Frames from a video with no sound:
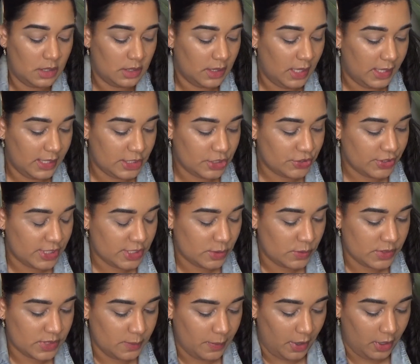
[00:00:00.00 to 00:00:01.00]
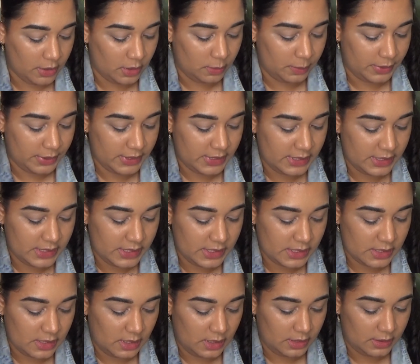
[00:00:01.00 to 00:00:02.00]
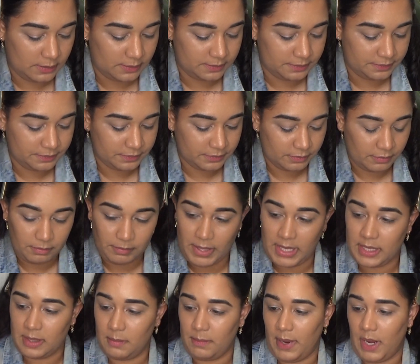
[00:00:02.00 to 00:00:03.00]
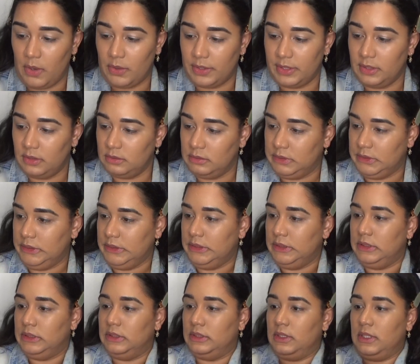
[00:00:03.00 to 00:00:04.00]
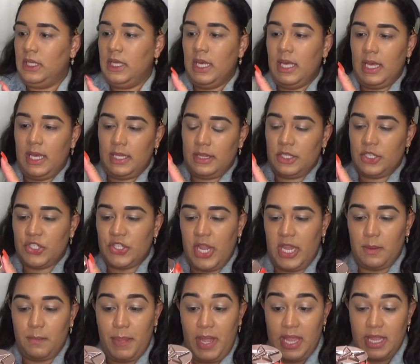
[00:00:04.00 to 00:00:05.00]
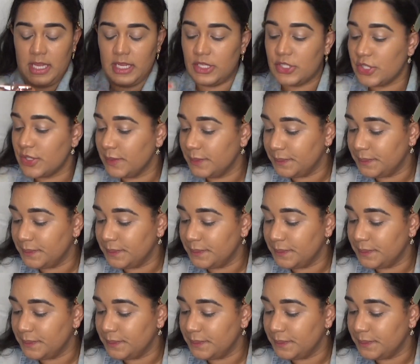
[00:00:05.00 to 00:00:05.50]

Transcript: not his translucent powder, but his baking powder, in the shade beige.